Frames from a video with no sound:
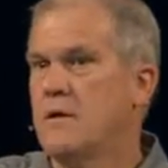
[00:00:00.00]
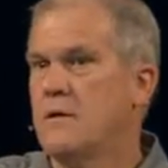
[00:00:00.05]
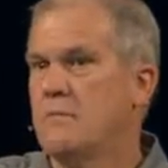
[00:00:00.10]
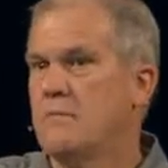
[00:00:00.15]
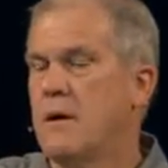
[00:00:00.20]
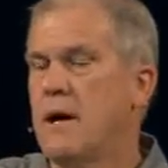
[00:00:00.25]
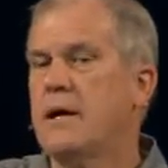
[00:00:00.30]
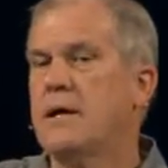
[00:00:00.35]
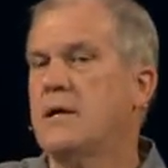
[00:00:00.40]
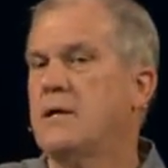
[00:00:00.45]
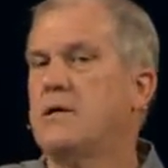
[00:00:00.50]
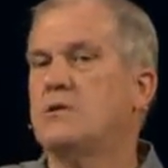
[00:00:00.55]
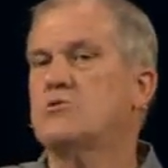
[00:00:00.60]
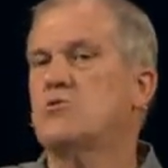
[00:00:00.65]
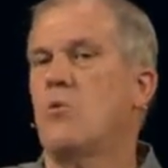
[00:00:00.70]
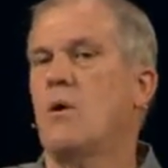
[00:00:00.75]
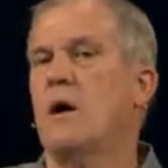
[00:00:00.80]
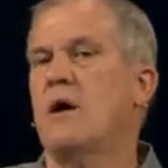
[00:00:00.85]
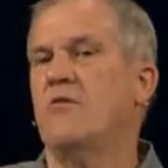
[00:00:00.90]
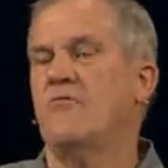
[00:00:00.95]
Mike and his
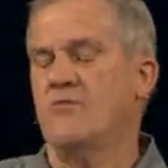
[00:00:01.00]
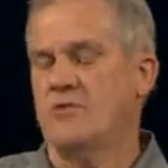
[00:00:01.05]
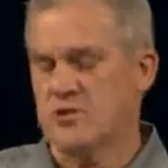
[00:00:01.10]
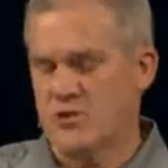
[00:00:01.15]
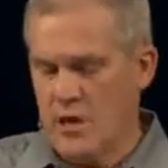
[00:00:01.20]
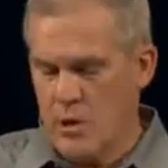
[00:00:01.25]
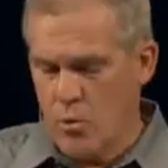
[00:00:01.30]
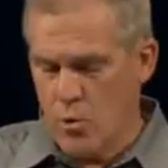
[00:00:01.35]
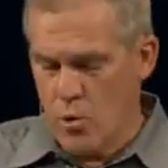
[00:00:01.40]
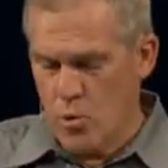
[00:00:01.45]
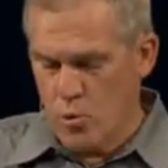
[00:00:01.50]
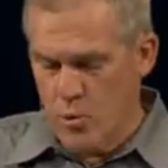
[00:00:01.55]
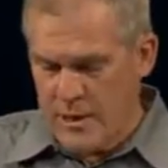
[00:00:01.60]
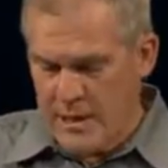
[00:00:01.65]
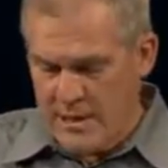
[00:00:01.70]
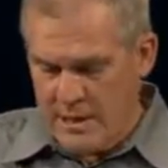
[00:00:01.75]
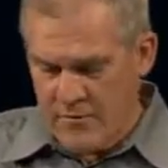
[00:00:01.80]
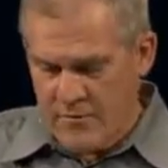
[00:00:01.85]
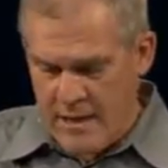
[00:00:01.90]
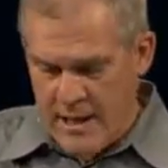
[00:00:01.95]
wife, as they were
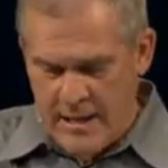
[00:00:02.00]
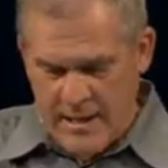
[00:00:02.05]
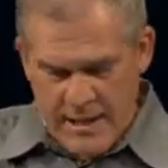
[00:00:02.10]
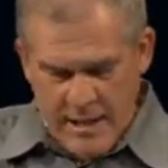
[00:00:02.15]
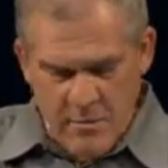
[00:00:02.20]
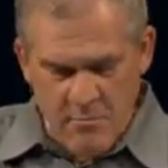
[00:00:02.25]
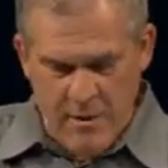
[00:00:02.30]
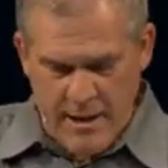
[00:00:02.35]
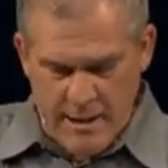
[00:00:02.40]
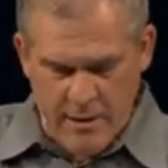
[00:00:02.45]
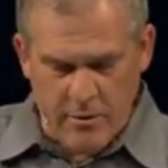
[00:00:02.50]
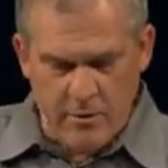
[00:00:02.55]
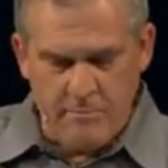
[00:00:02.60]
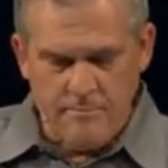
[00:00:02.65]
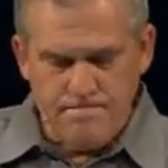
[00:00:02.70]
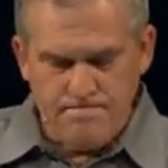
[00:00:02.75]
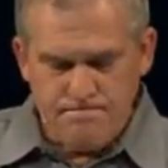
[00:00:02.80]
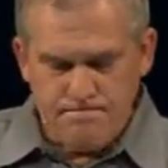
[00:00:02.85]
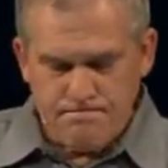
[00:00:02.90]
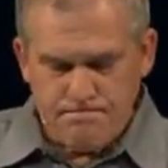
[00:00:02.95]
reading that email,
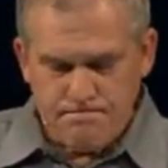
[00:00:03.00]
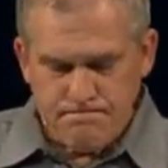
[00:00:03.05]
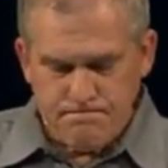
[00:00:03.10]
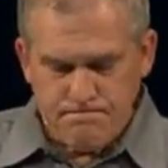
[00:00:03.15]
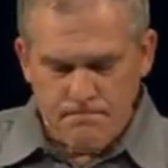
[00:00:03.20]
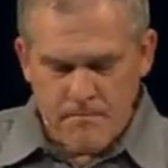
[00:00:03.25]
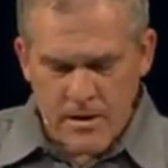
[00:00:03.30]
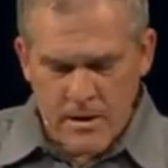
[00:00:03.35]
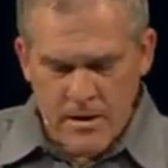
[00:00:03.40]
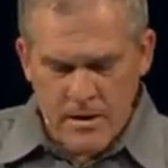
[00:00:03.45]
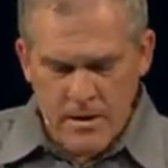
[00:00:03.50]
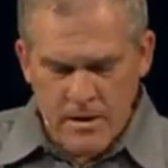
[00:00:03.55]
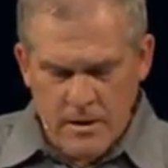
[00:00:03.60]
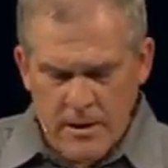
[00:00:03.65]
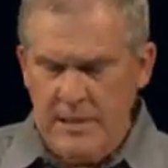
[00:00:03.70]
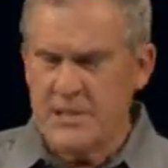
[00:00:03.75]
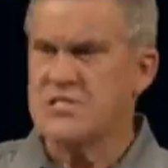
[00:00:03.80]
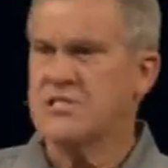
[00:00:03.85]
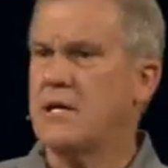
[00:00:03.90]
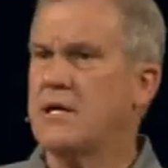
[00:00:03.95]

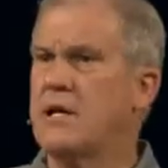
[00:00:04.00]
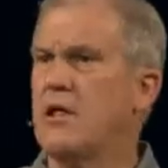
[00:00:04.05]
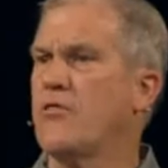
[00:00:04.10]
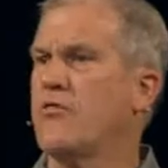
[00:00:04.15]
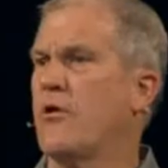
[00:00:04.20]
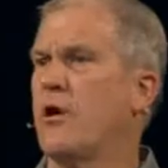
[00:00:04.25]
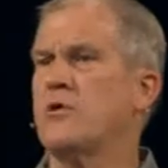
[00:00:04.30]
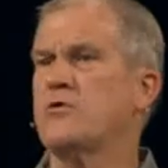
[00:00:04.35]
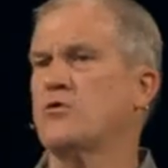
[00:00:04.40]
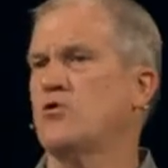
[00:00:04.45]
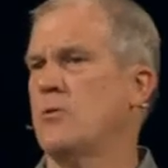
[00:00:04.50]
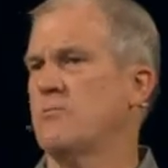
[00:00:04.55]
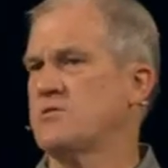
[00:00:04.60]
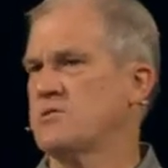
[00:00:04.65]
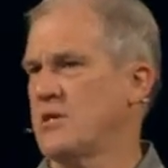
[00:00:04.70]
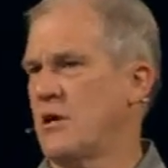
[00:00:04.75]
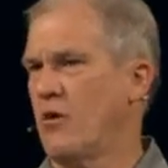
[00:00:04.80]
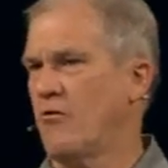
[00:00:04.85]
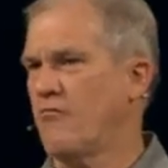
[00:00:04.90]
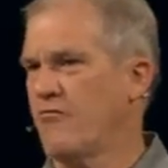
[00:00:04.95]
he said he thought to
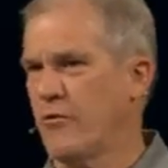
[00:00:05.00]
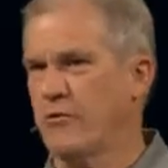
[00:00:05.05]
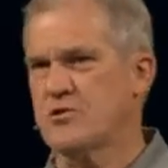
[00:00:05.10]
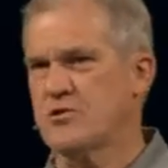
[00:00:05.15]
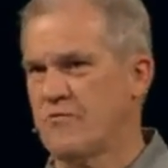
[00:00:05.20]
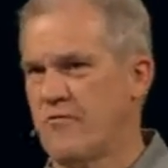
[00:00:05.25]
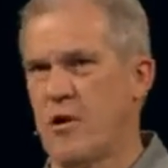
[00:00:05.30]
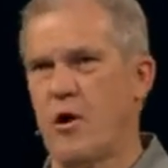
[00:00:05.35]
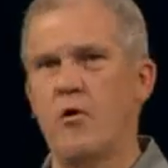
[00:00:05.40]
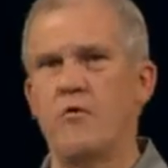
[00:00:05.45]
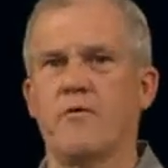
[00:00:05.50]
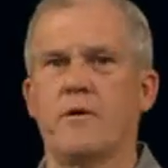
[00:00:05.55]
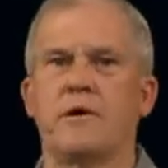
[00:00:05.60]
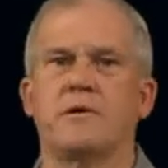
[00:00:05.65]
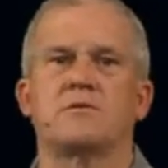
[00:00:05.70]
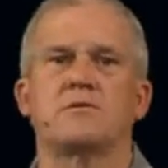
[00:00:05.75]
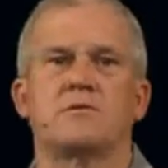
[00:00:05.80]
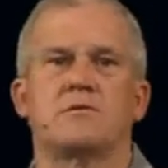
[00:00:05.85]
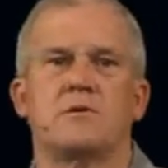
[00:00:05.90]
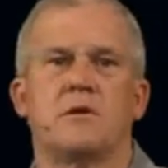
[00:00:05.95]
himself, first of all,
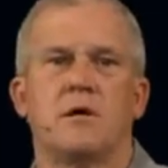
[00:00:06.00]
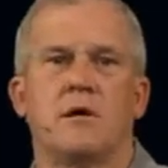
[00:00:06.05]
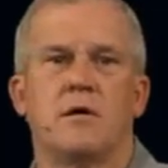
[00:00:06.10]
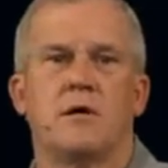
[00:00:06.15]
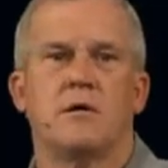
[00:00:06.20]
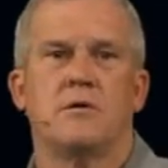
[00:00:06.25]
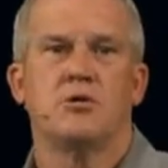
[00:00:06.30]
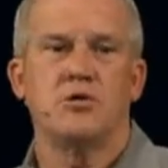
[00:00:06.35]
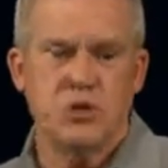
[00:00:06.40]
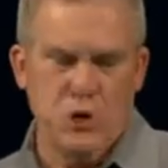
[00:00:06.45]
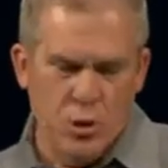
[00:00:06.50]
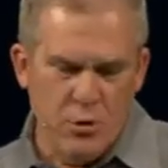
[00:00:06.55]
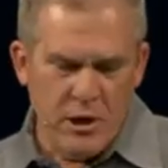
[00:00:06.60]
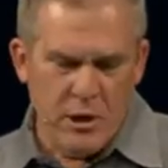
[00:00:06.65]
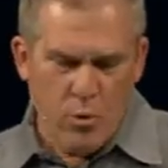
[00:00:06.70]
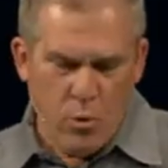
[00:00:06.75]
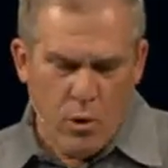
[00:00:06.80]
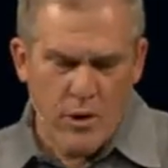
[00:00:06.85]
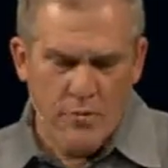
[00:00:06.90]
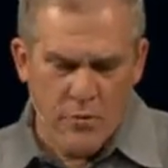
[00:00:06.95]
this Jody,
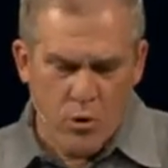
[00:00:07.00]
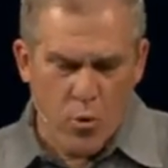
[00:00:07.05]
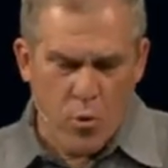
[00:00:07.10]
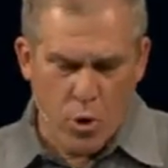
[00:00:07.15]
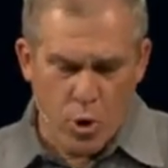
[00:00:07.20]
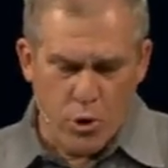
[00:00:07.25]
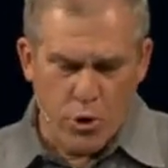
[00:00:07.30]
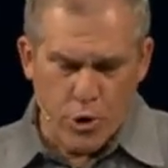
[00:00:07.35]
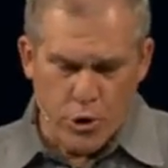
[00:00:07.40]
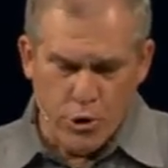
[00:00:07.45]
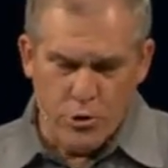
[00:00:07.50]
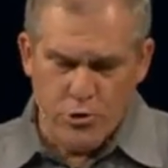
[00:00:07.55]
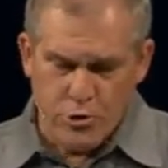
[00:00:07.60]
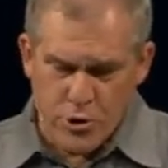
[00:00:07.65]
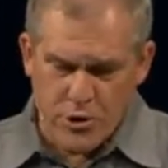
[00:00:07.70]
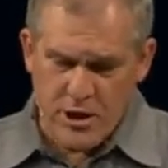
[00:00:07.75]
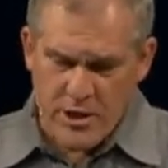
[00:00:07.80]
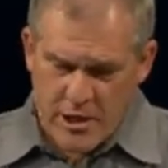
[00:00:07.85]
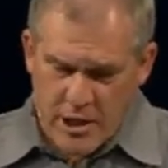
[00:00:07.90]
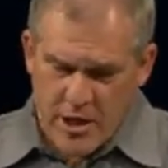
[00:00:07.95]
what in the world are you
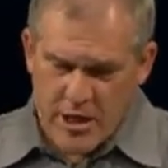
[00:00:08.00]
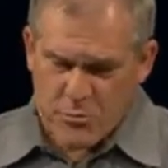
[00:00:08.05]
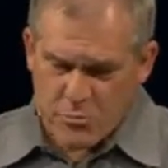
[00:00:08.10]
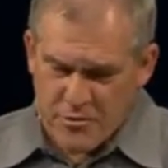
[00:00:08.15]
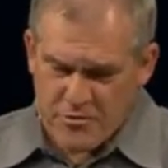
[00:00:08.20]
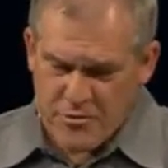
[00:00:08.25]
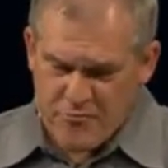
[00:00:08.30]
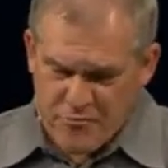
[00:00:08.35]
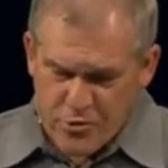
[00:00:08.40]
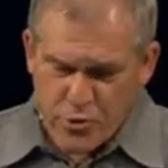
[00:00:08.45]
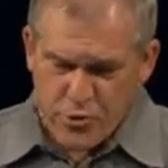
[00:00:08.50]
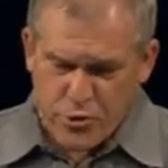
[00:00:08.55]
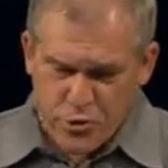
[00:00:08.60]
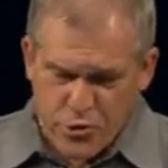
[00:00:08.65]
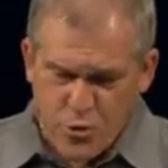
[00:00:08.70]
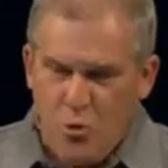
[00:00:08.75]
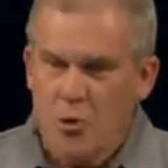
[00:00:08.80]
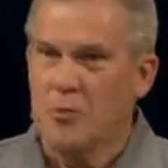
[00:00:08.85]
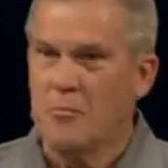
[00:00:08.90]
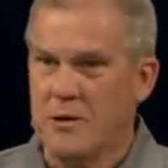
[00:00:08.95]
doing in a hut with a voodoo
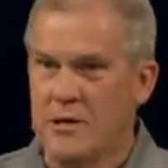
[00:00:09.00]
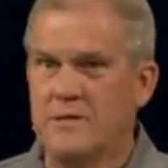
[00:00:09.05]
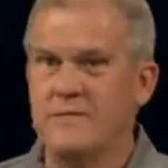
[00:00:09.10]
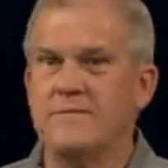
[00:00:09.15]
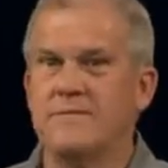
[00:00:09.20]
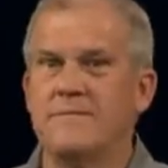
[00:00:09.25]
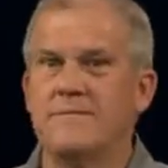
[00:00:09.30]
woman?